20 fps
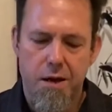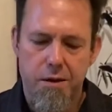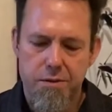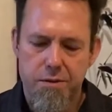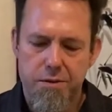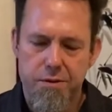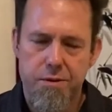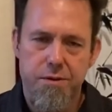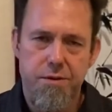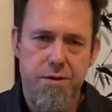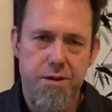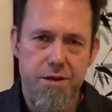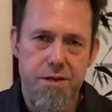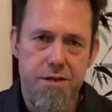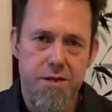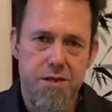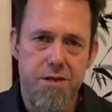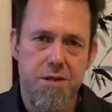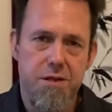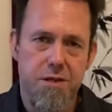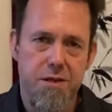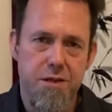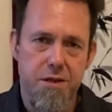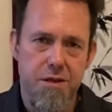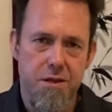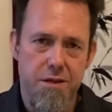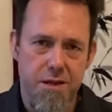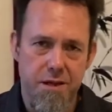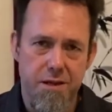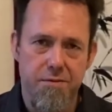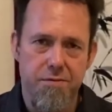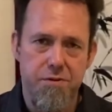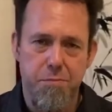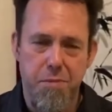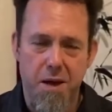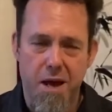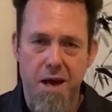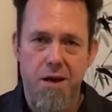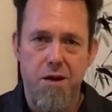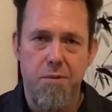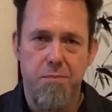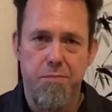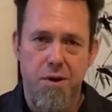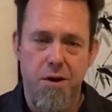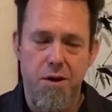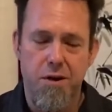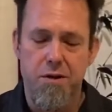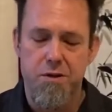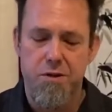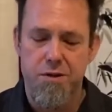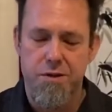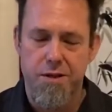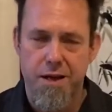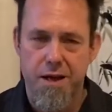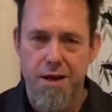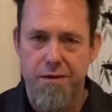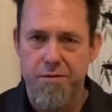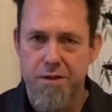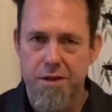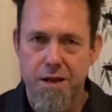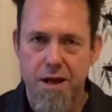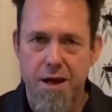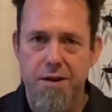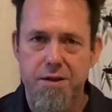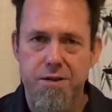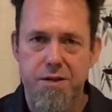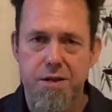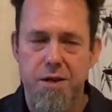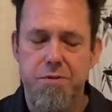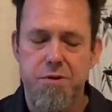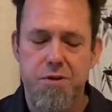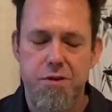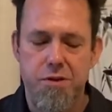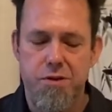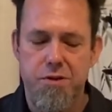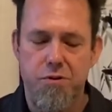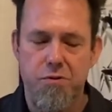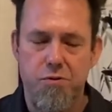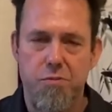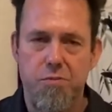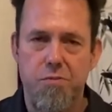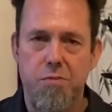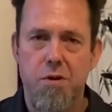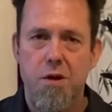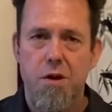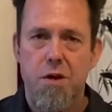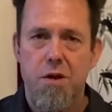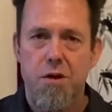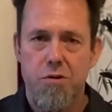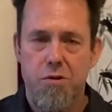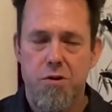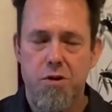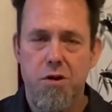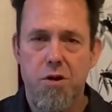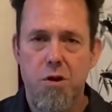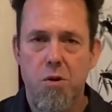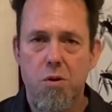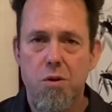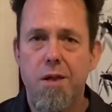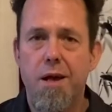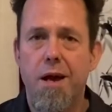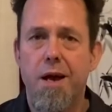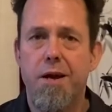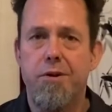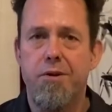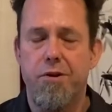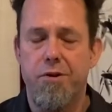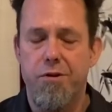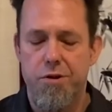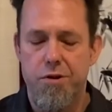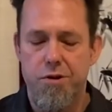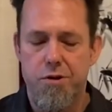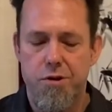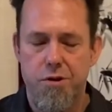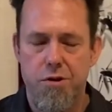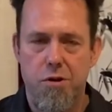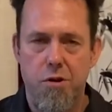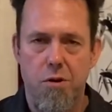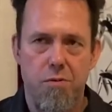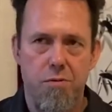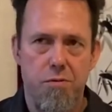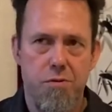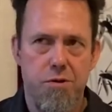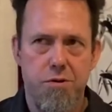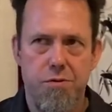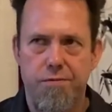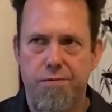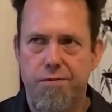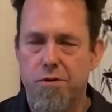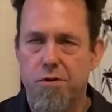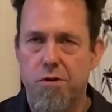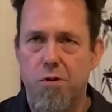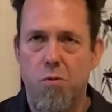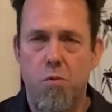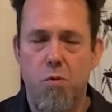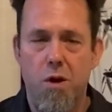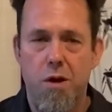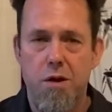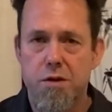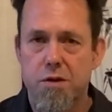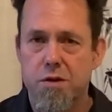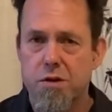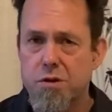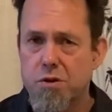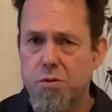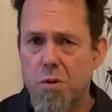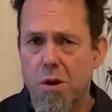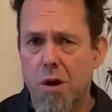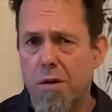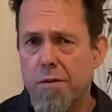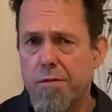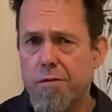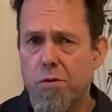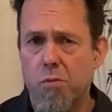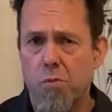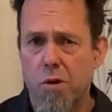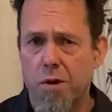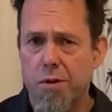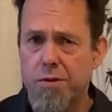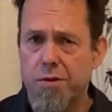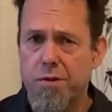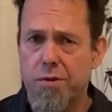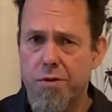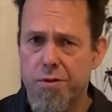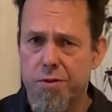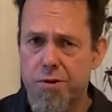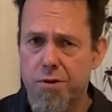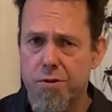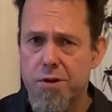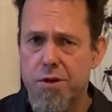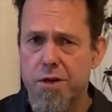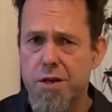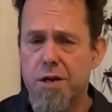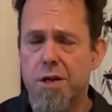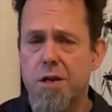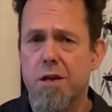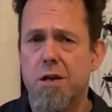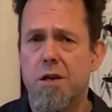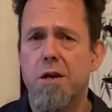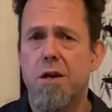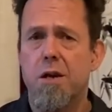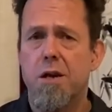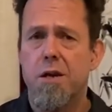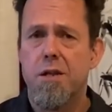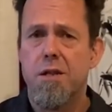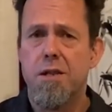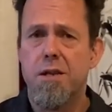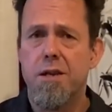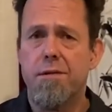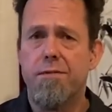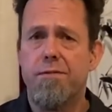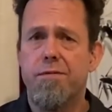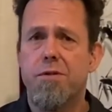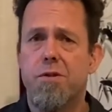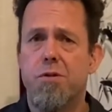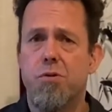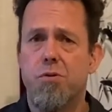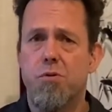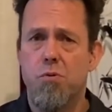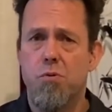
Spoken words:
These leaves pack a punch. They have a lot of substance to them. You can go lighter. You can go for a 1 to 12 or 1 to 13 leaf to